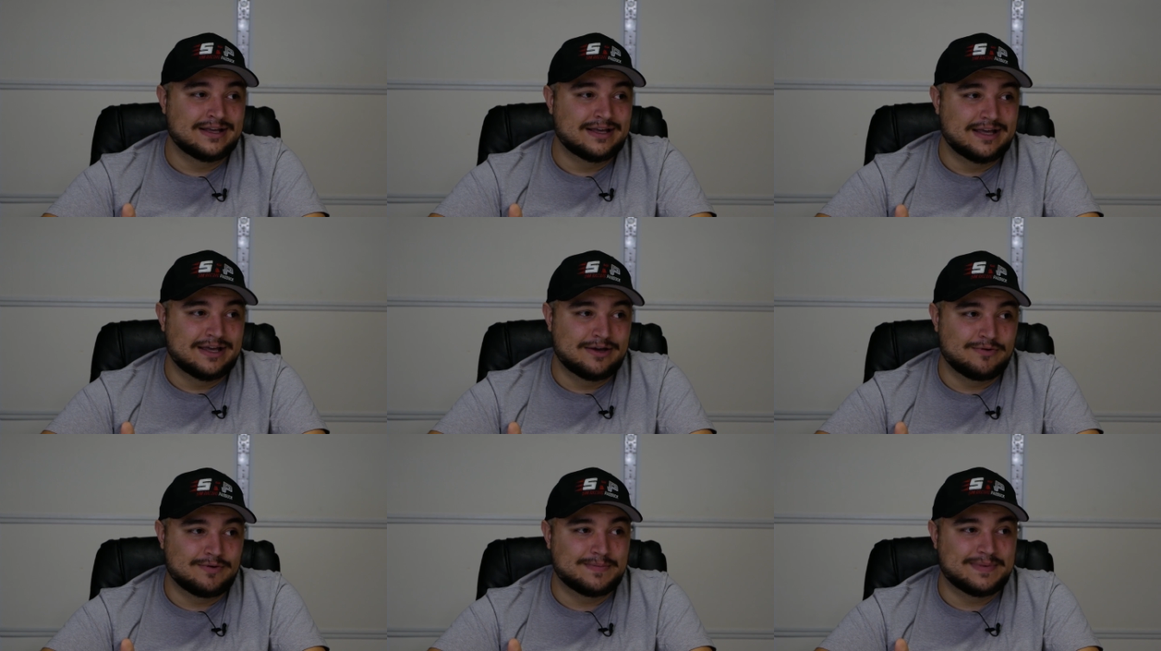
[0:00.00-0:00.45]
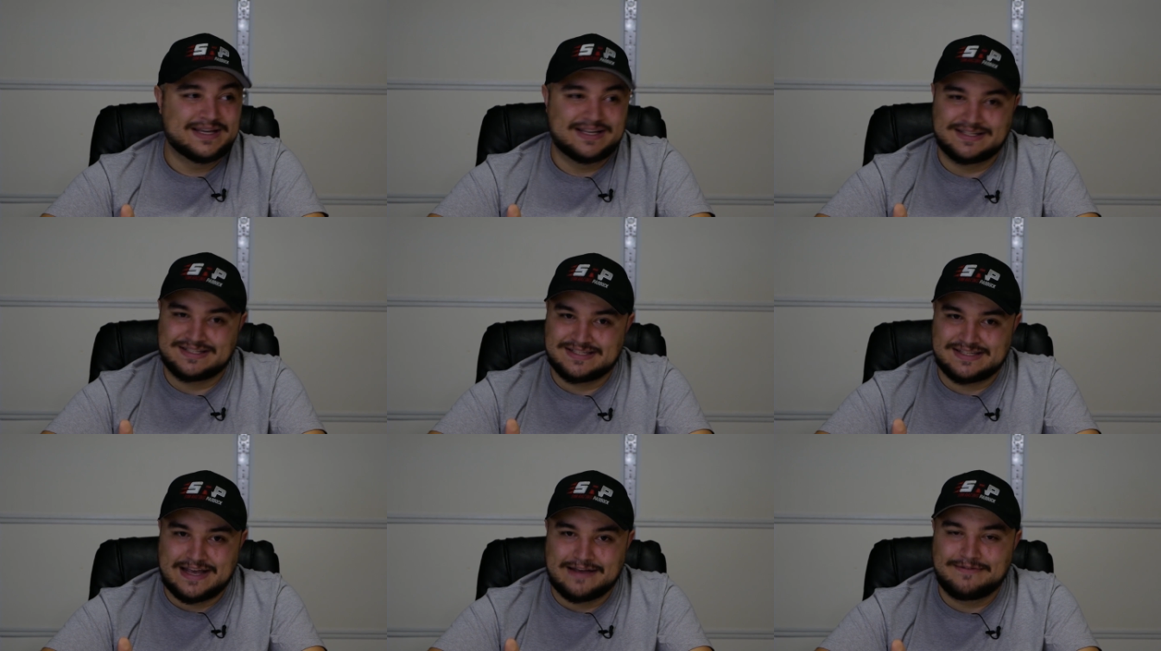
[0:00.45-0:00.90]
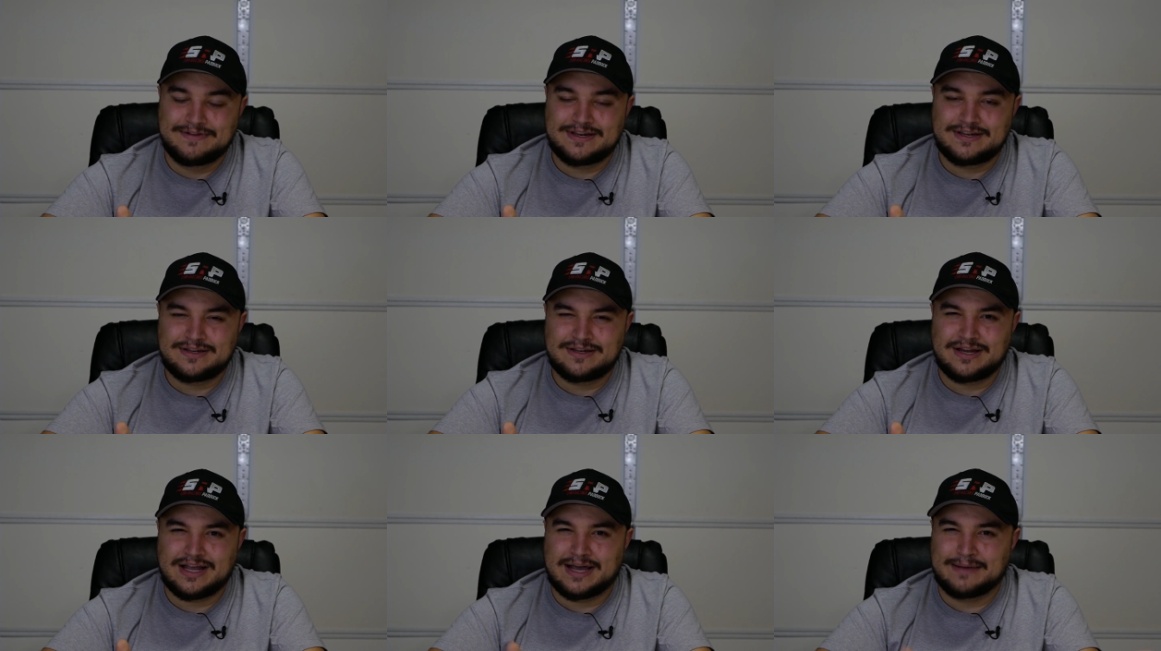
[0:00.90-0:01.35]
it would be
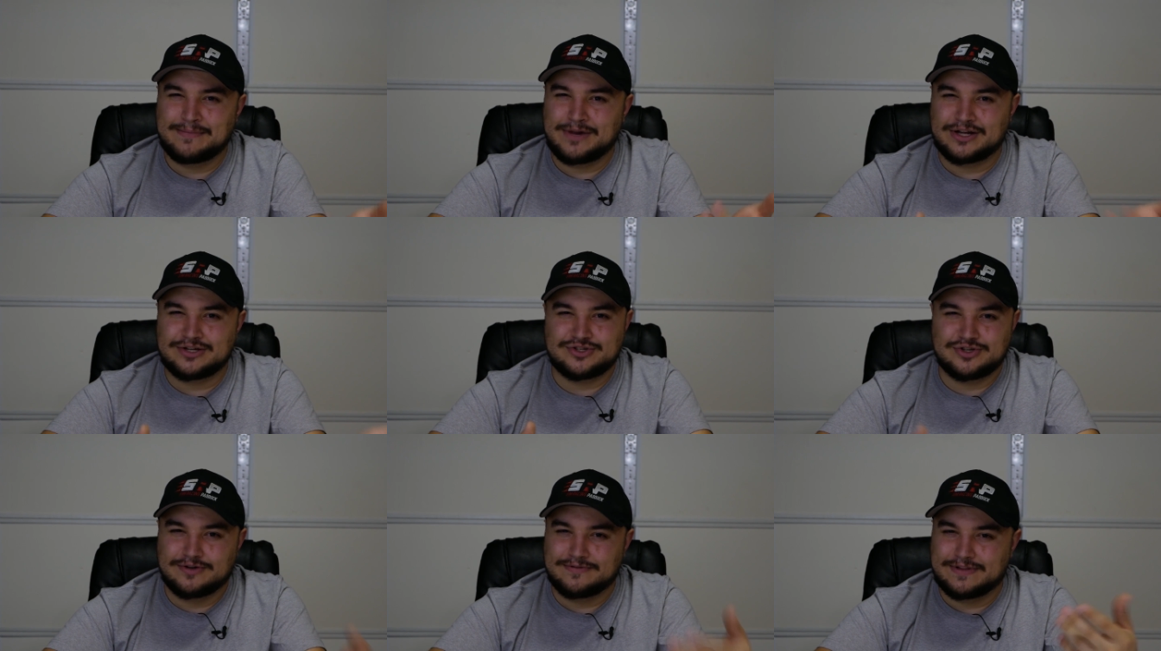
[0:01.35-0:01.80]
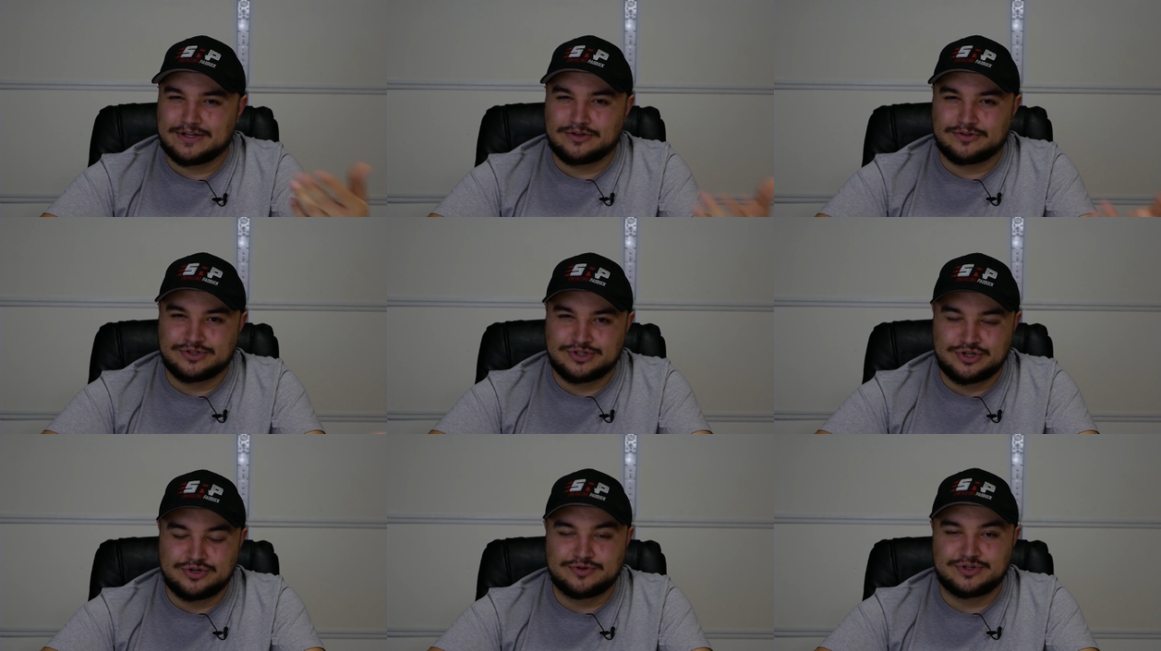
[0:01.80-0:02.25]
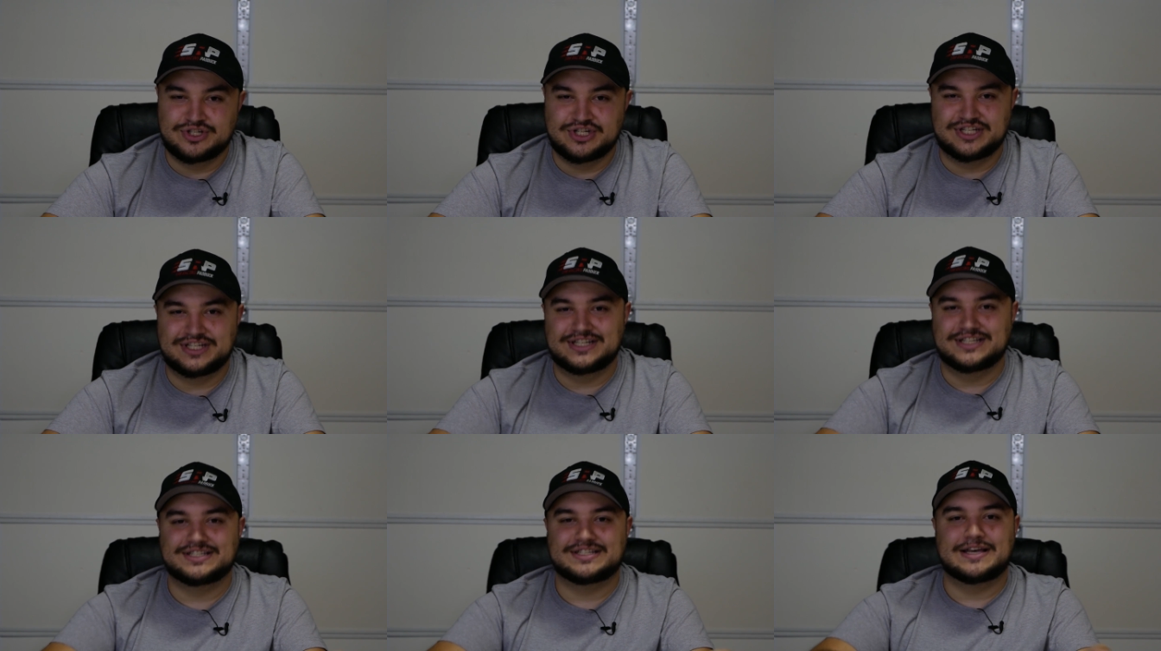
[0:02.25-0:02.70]
seven. I'm not sure if they'll do G
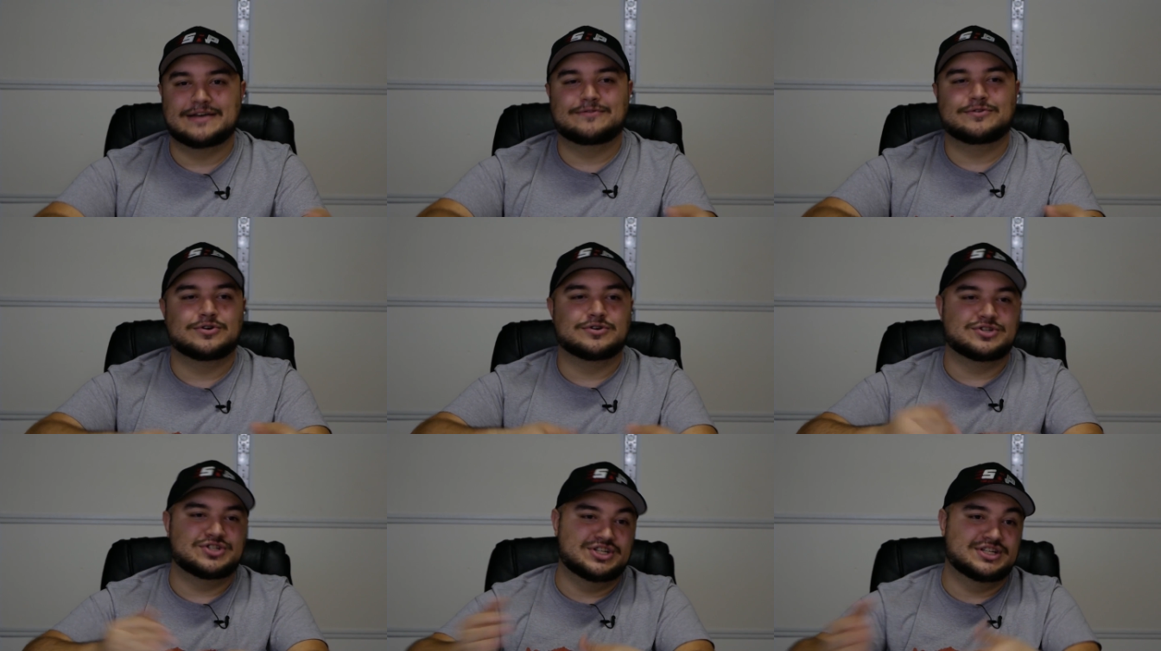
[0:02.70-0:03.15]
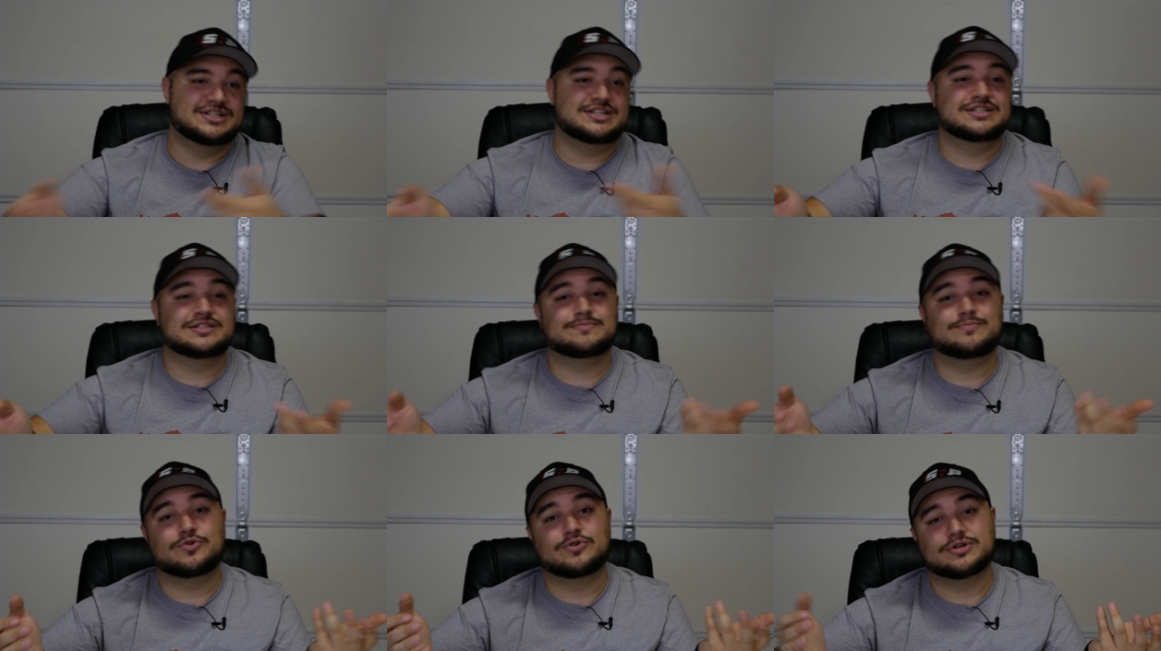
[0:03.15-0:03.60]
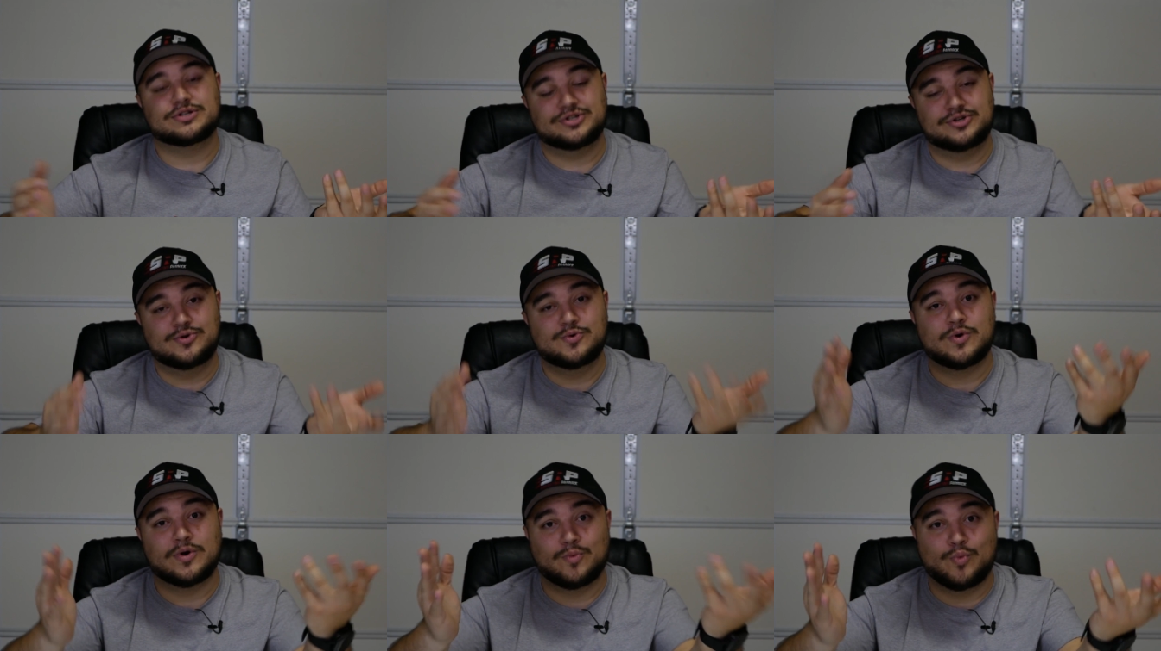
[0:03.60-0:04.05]
T seven or G T Sport
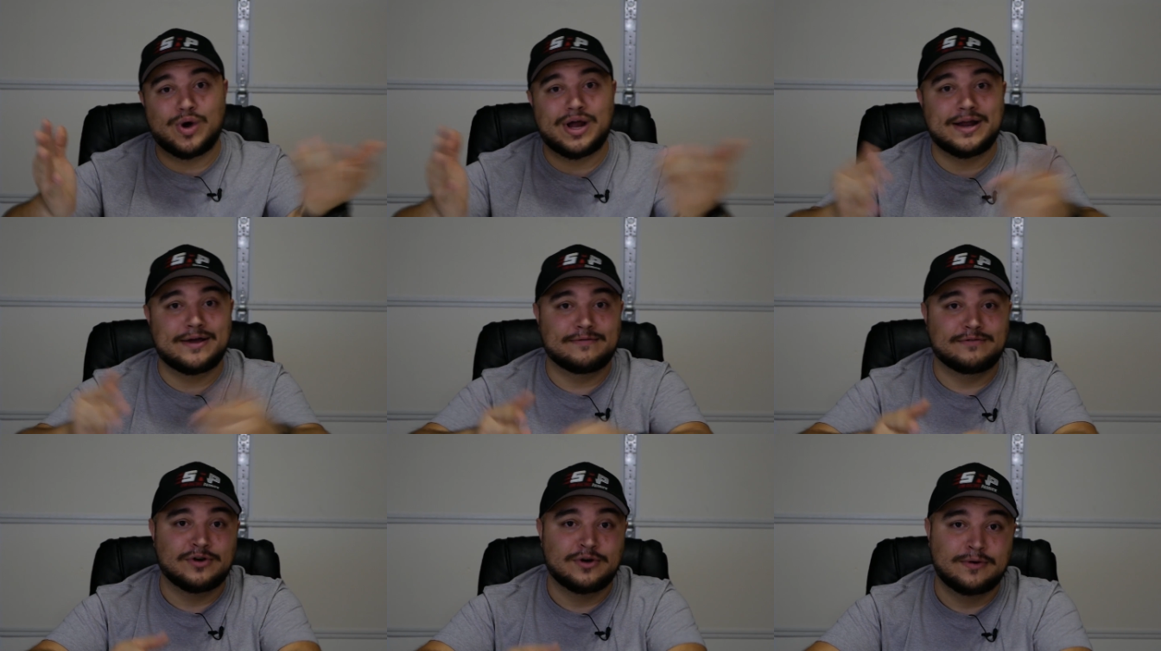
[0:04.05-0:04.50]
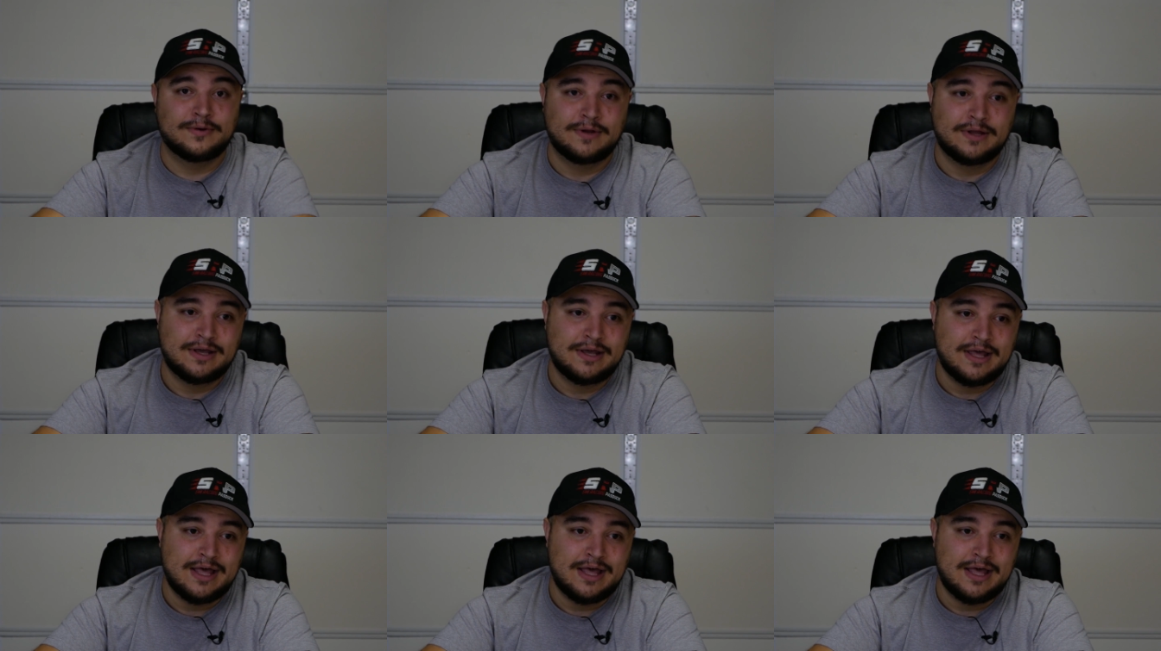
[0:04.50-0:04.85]
two or whatever.